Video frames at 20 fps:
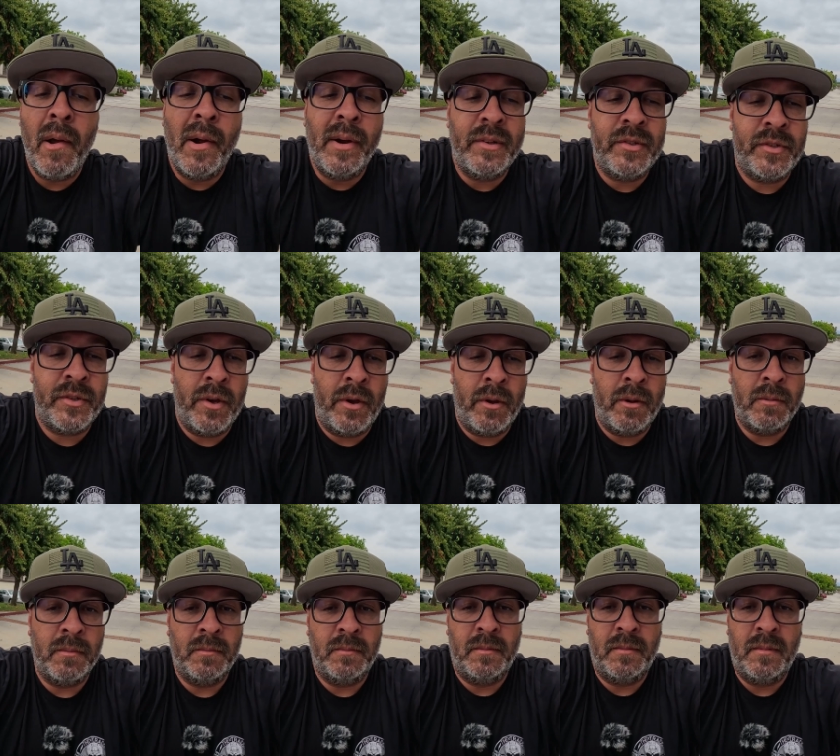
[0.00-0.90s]

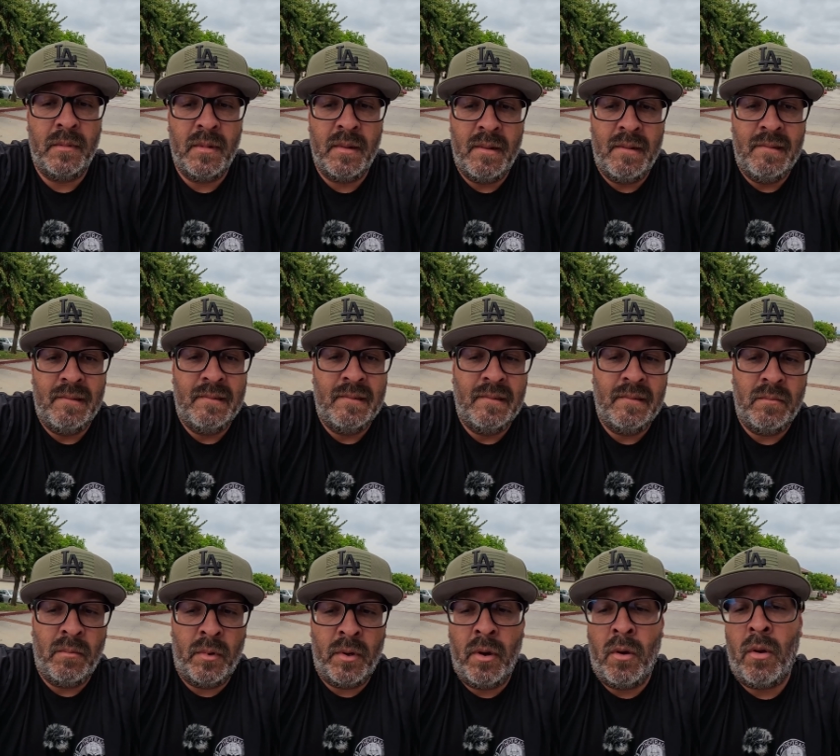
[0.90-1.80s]
So
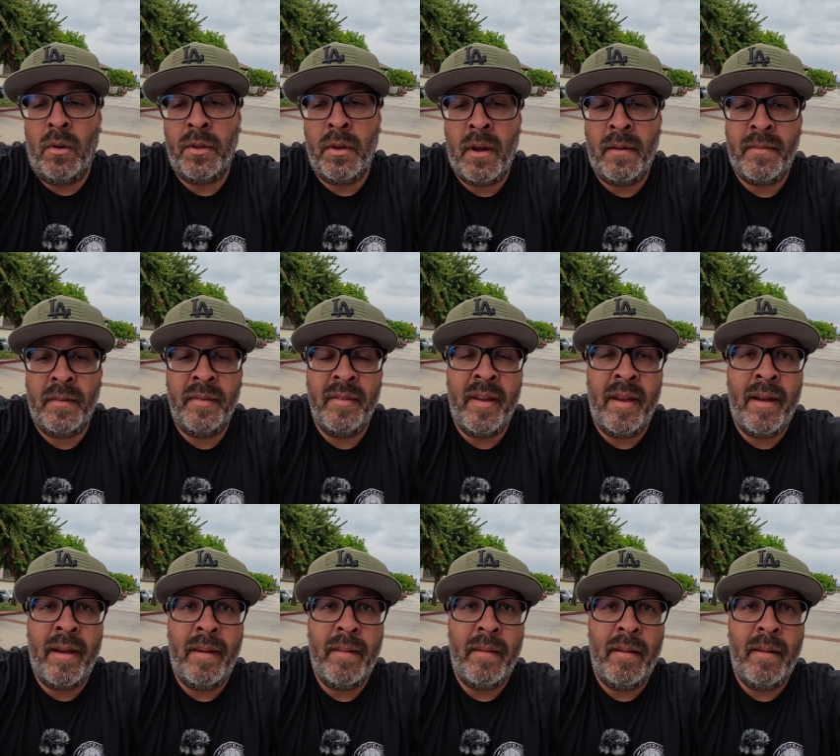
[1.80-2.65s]
we're going to hold off on that.